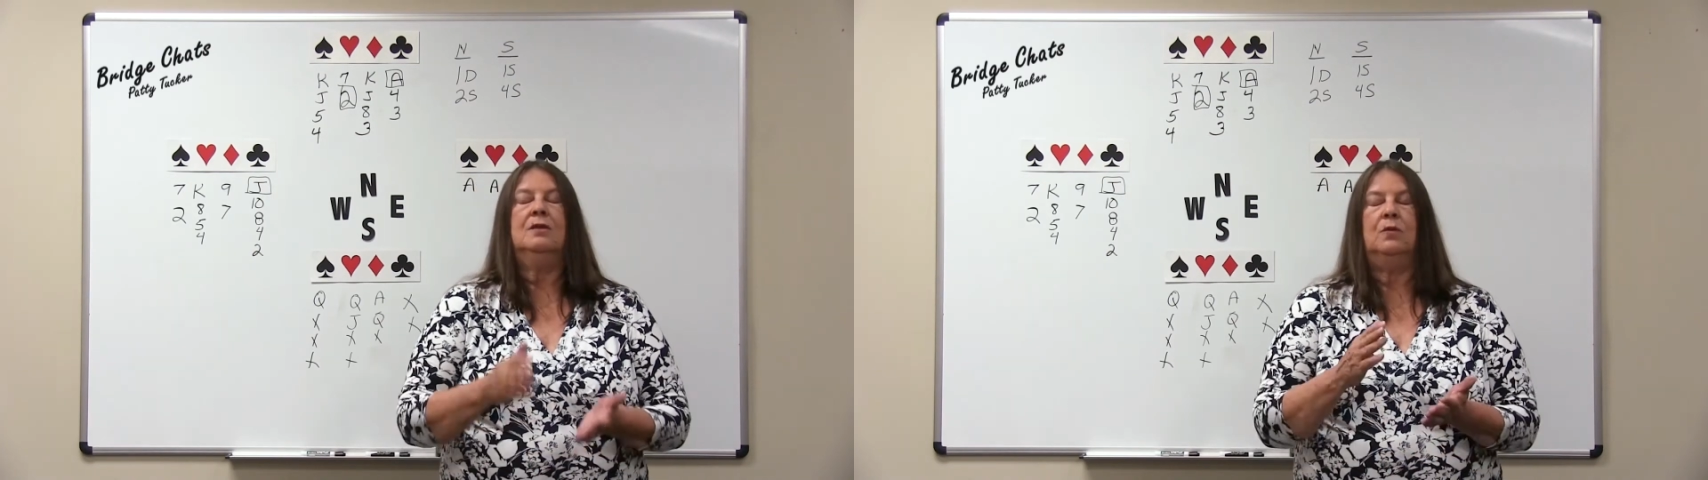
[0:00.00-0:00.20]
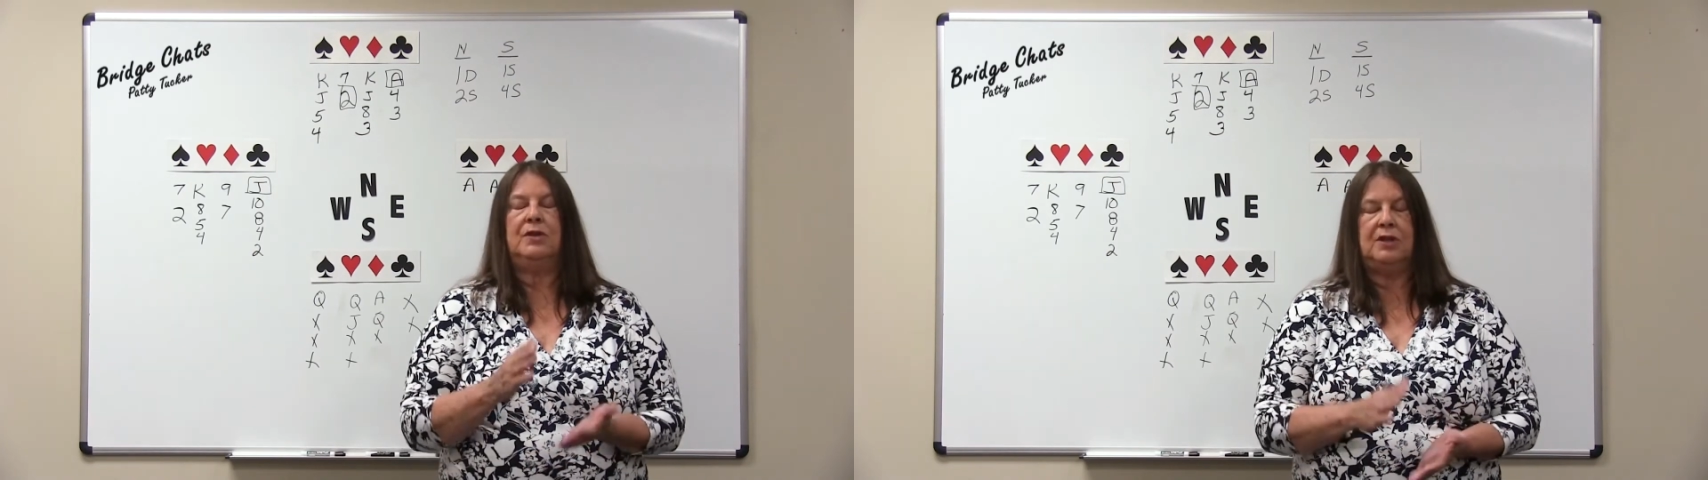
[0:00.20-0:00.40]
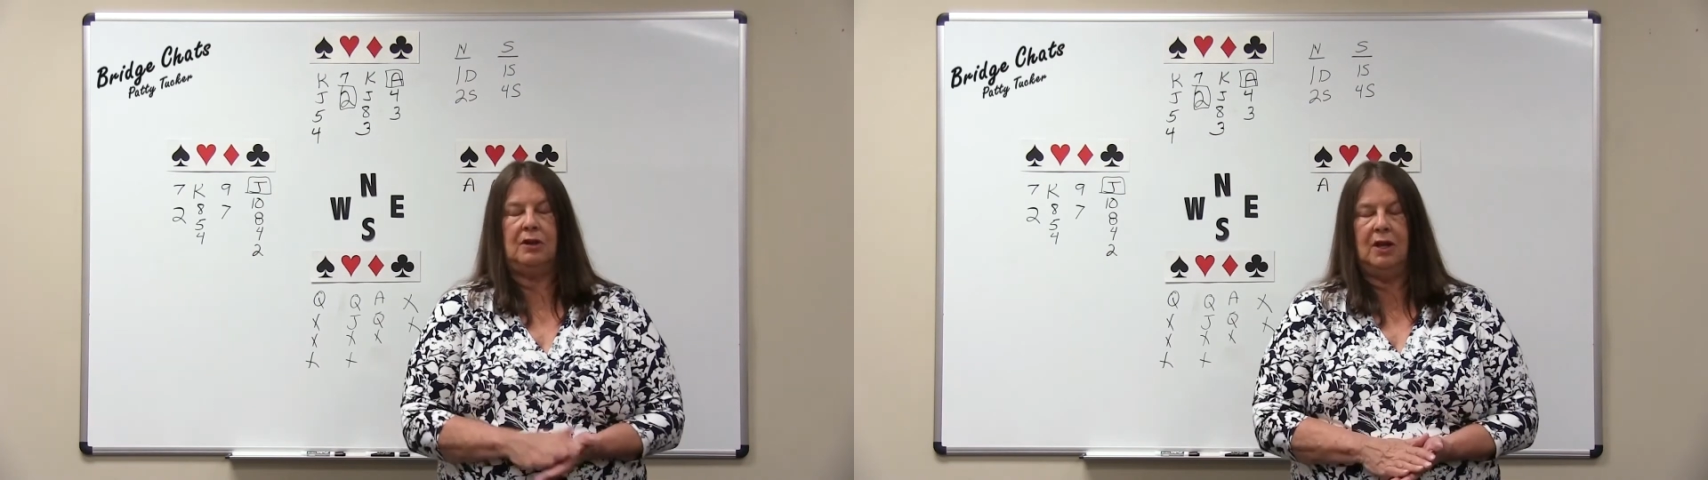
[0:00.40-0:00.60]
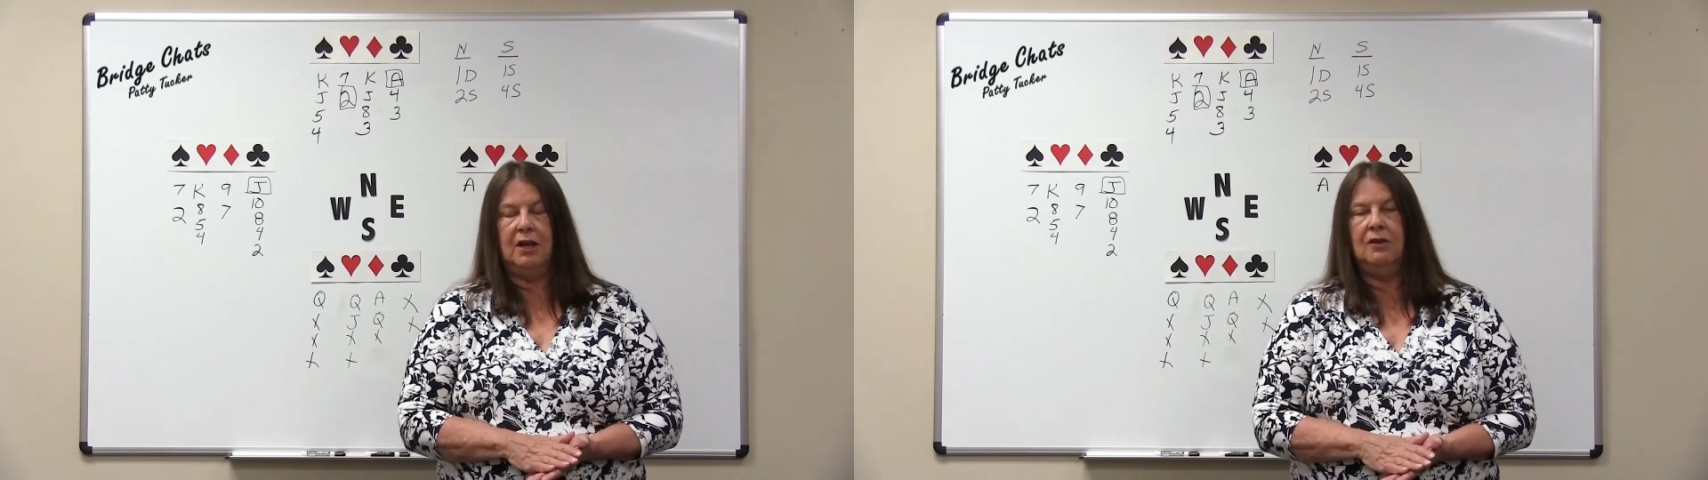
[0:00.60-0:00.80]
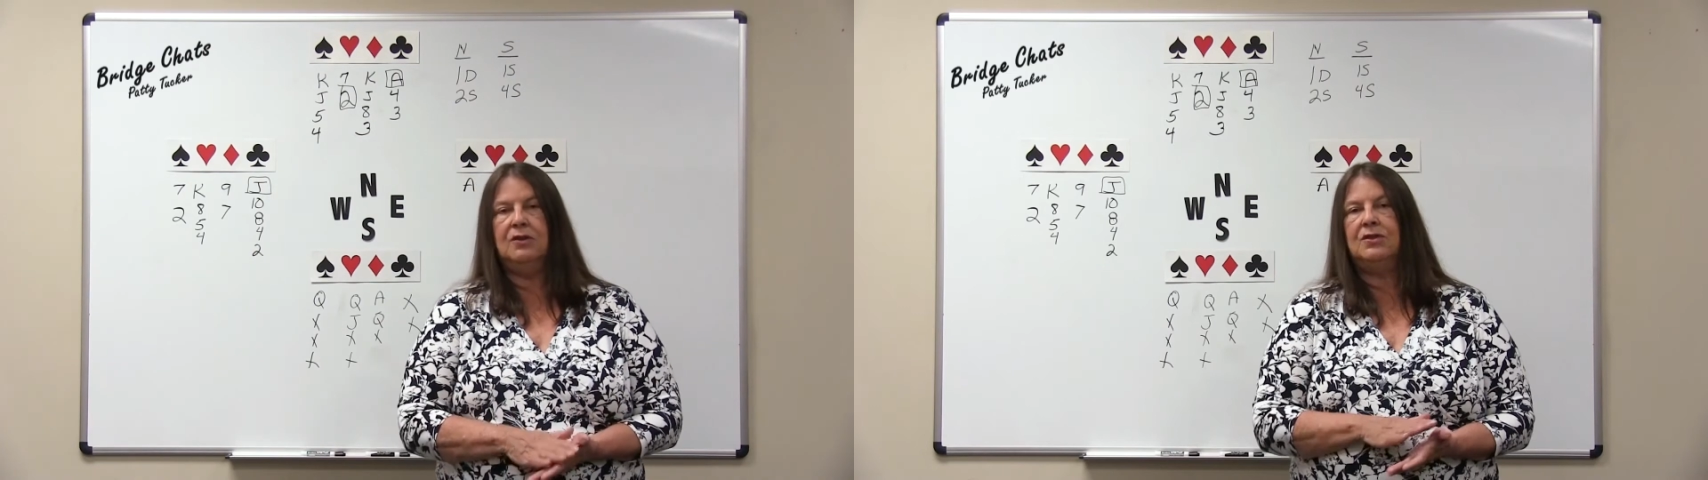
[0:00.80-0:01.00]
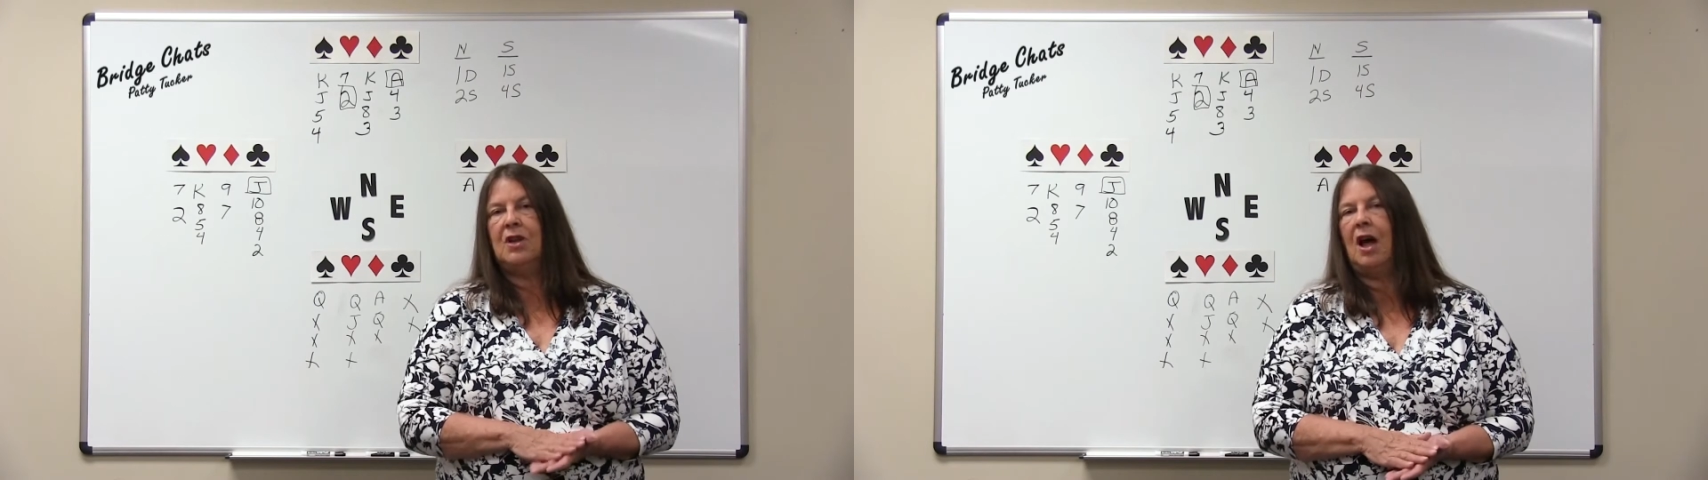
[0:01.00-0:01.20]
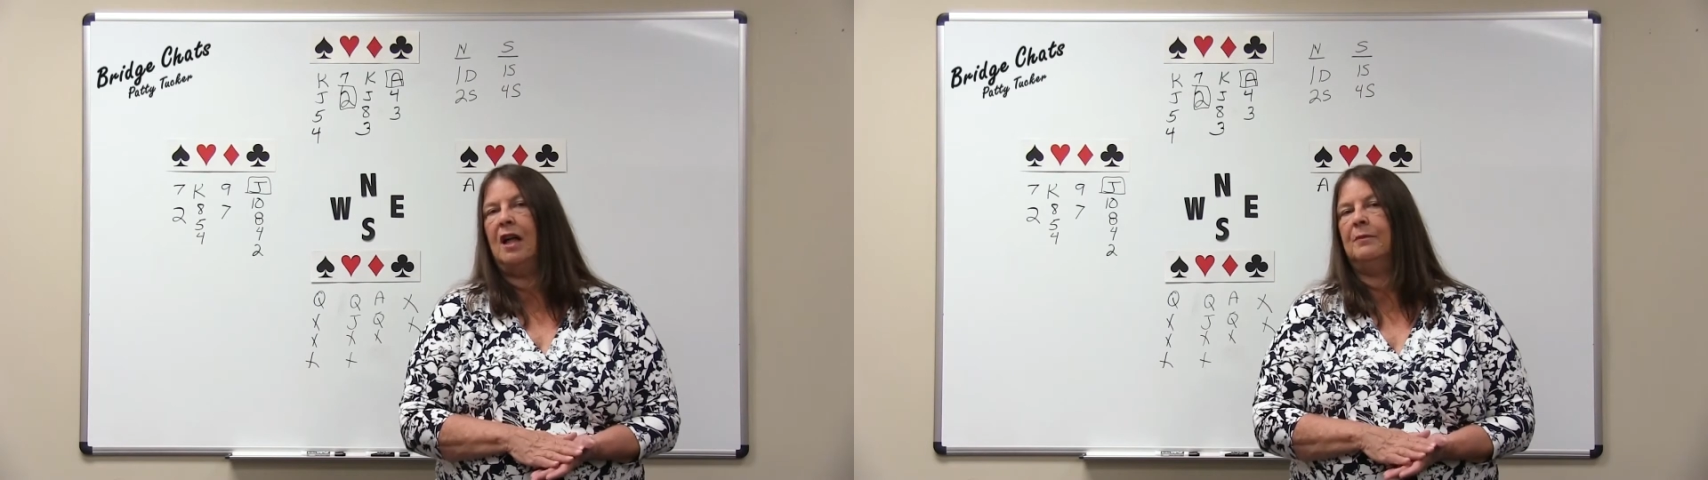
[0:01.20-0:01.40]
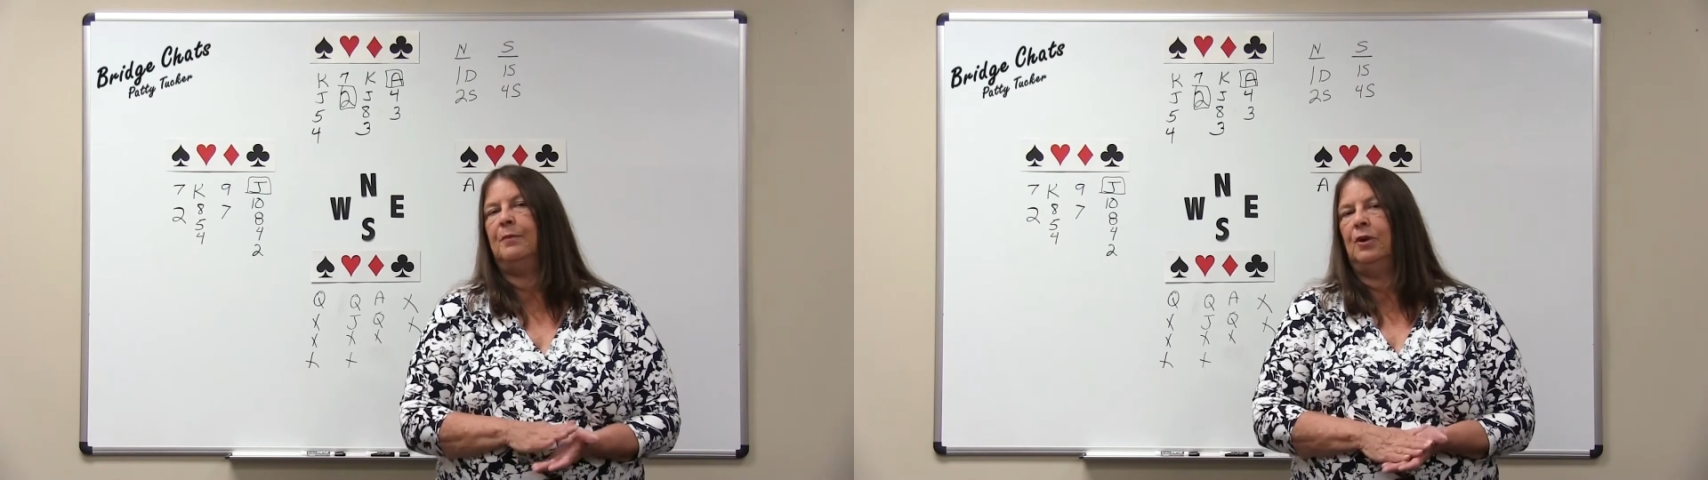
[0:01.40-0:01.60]
When declarer's
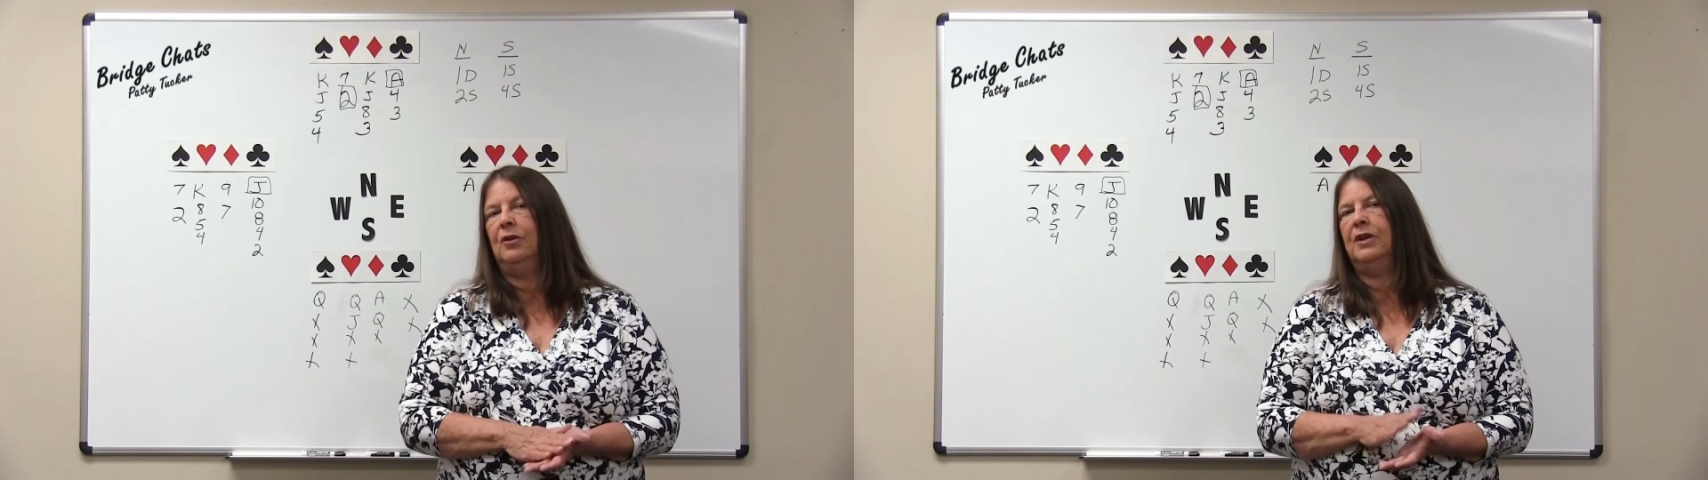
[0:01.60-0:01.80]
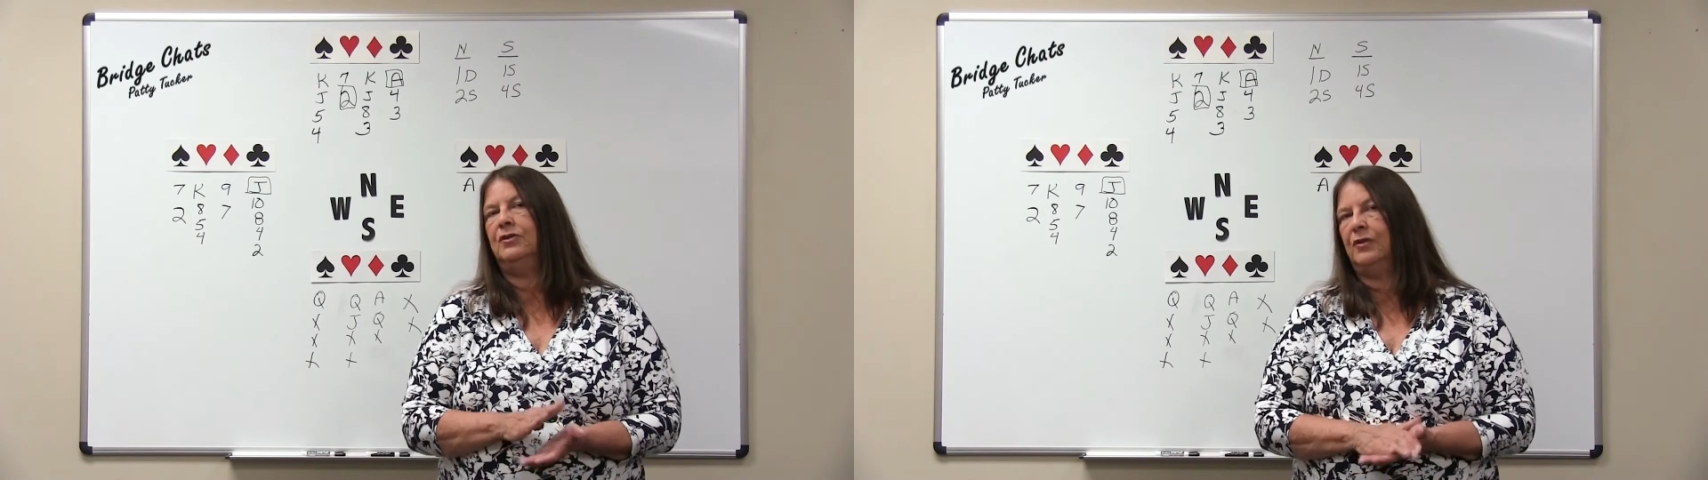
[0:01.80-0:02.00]
not pulling